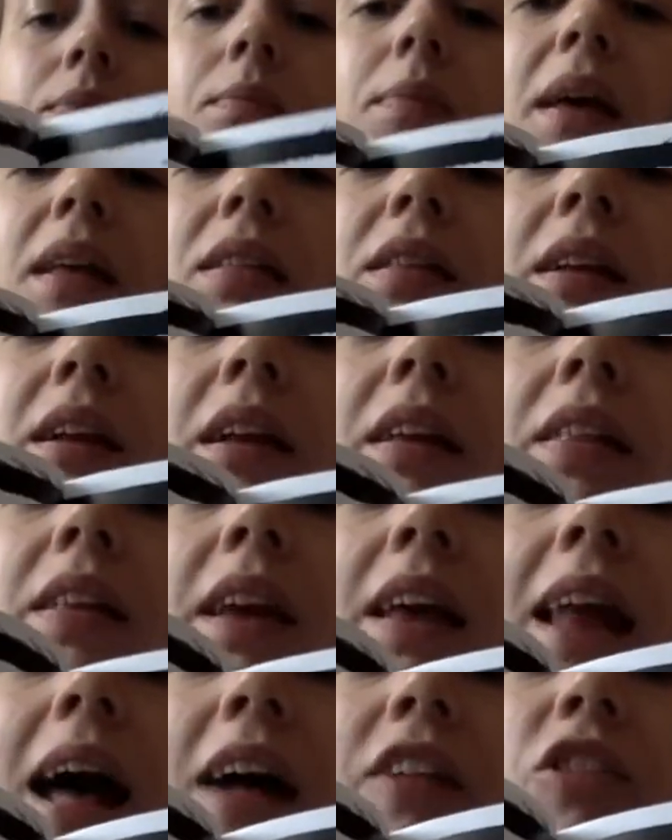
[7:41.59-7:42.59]
basically the
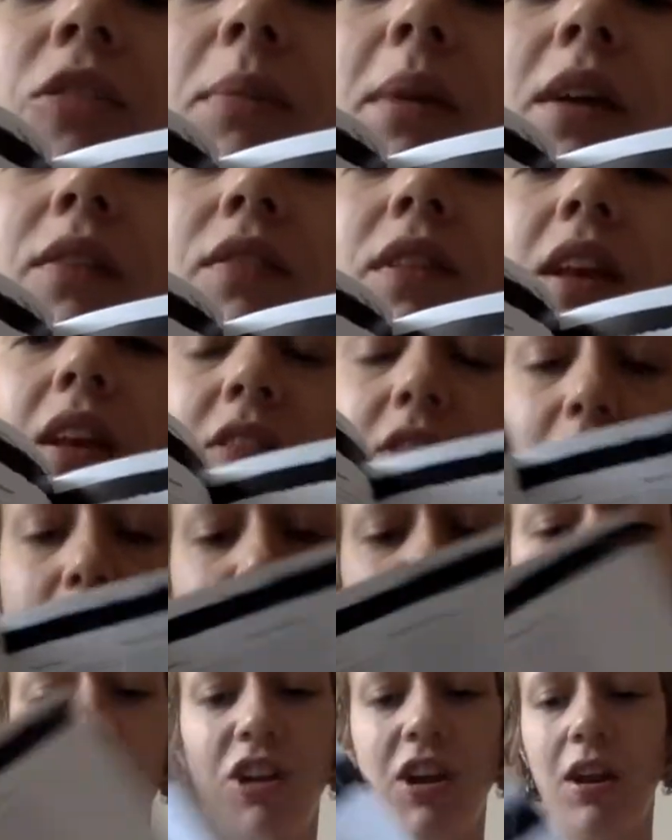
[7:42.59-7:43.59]
anatomy of a knitting
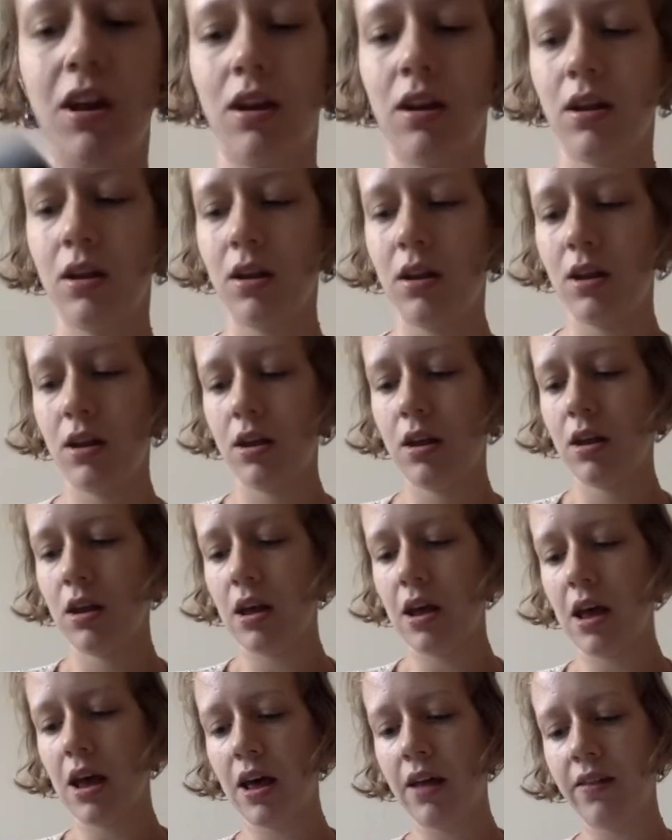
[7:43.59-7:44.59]
machine,
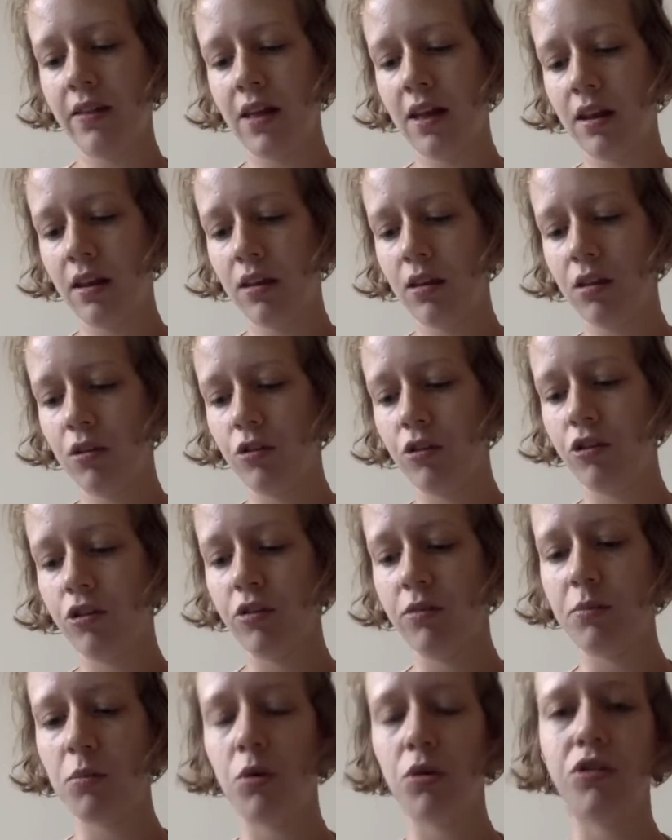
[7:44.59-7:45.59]
and then sort
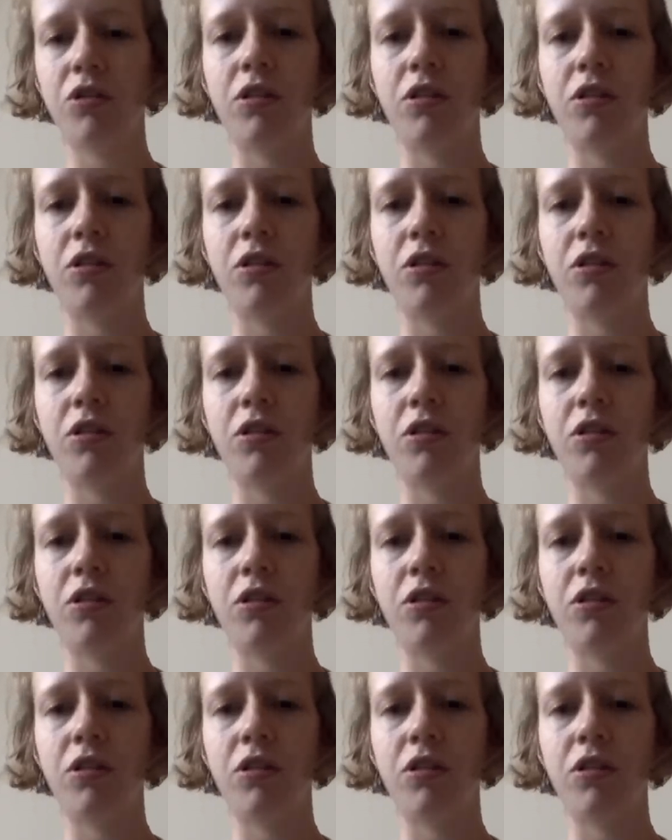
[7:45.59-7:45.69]
of more